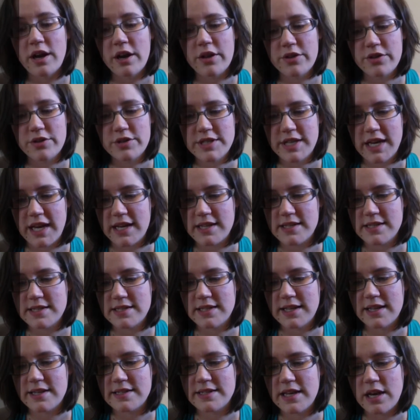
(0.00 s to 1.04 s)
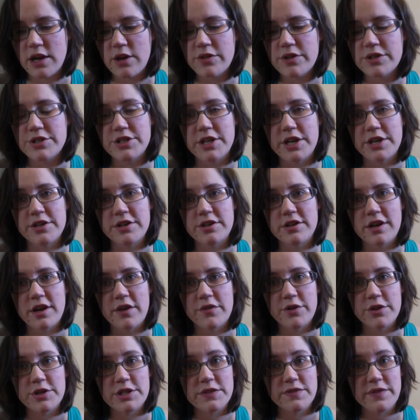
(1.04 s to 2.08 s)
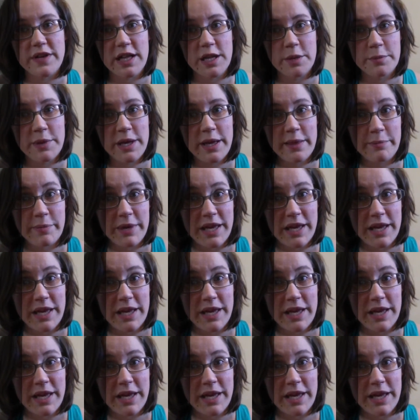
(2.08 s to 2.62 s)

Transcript: other test can tell the gender of your developing